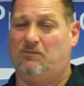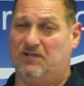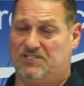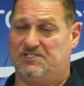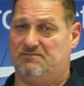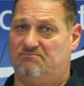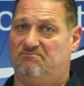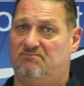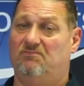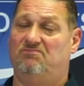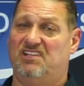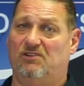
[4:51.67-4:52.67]
which
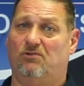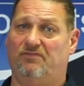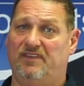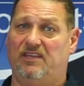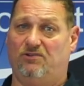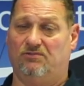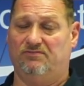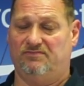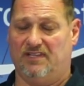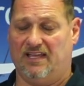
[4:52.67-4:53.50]
nearly all vehicle